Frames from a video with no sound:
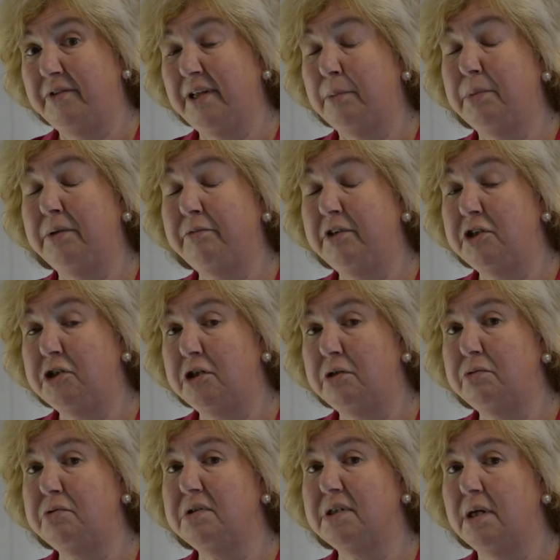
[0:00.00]
They'll be
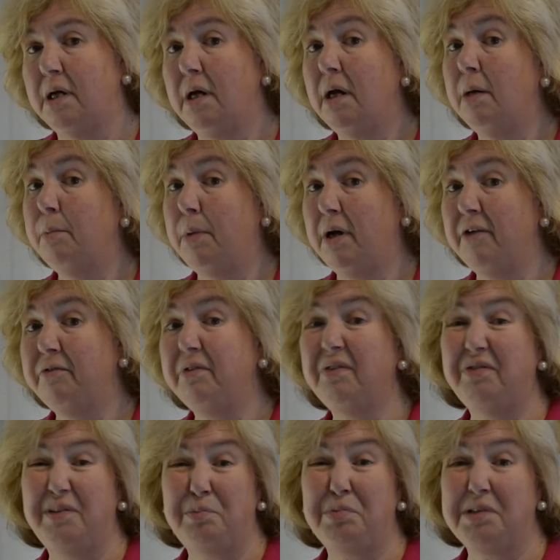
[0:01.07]
reduced by
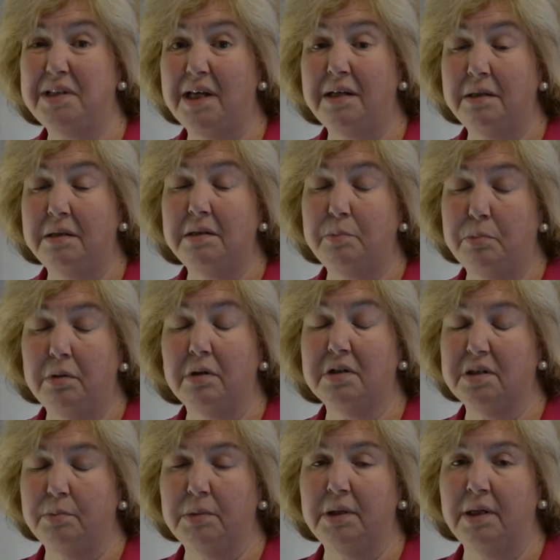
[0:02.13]
50%
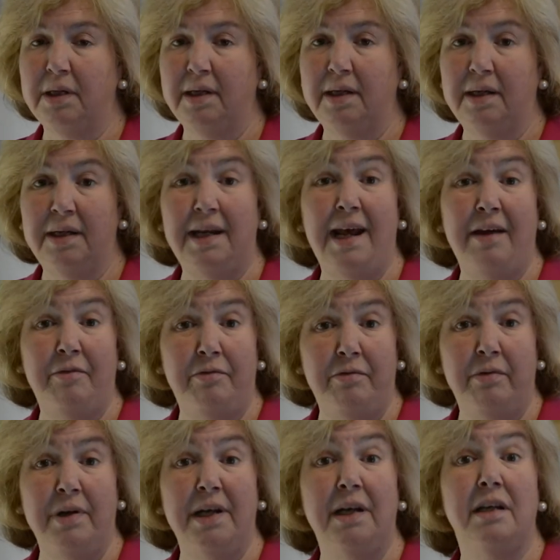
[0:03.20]
approximately in every